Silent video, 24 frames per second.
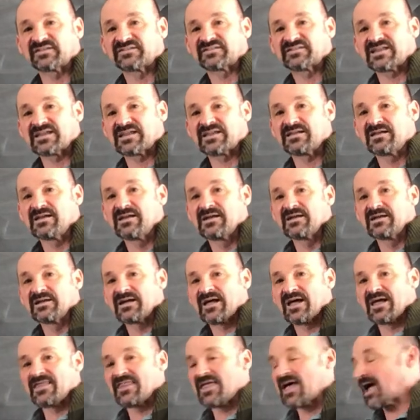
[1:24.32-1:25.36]
see,
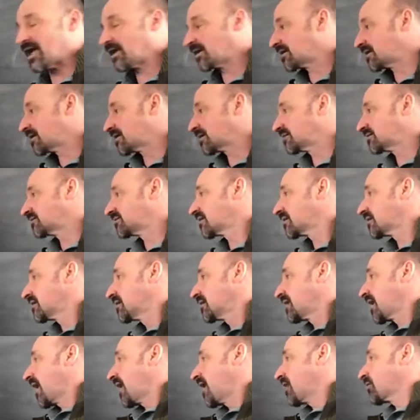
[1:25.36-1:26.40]
and that is,
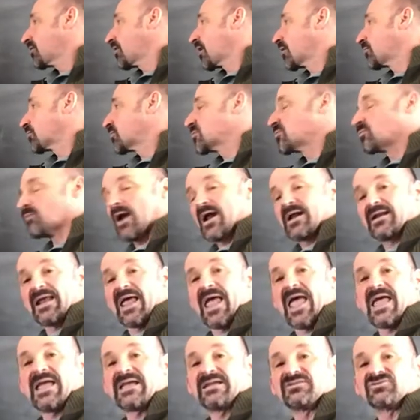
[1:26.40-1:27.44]
how do I rewrite
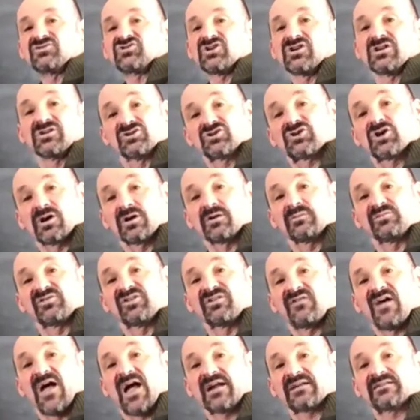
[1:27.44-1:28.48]
h in terms
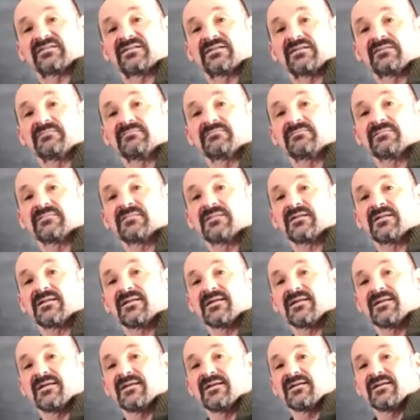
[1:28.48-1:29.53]
of x?
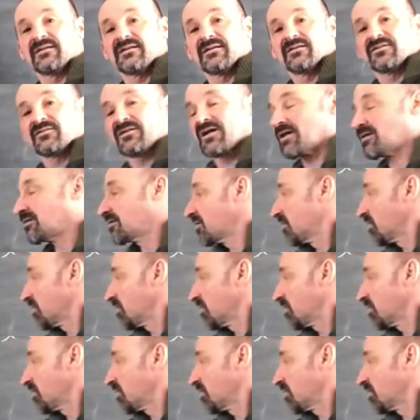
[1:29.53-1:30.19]
Right?